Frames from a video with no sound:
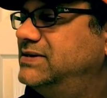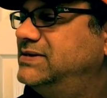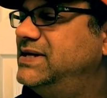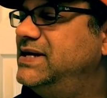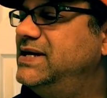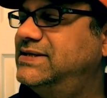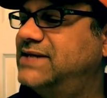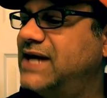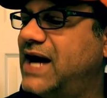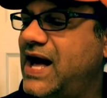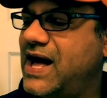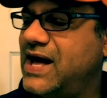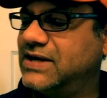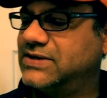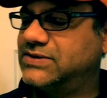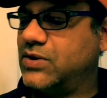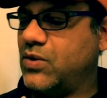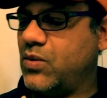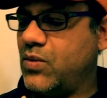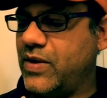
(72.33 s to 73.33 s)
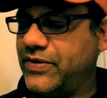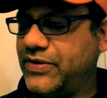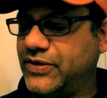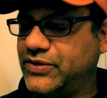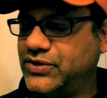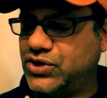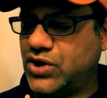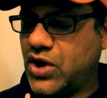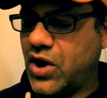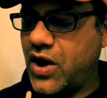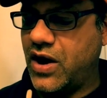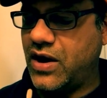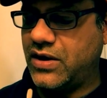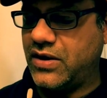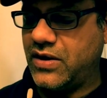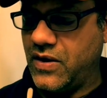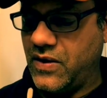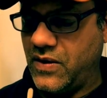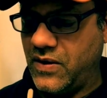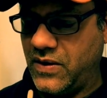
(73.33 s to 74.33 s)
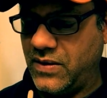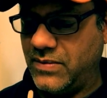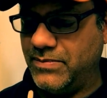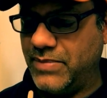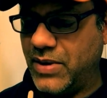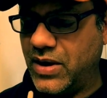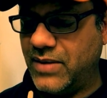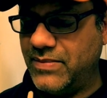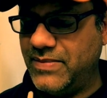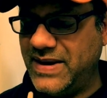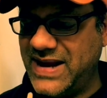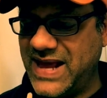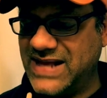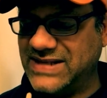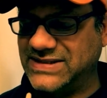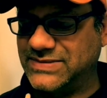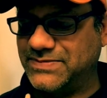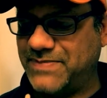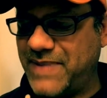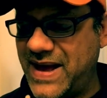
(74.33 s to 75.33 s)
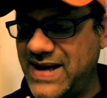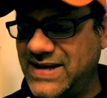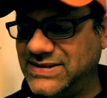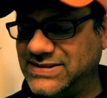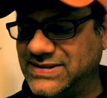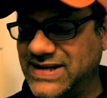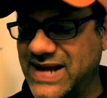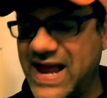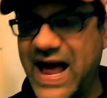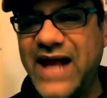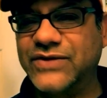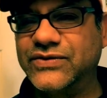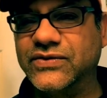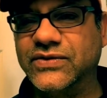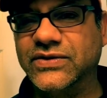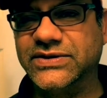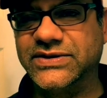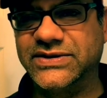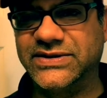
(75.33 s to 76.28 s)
Detox with charcoal, bourbon and spice, natural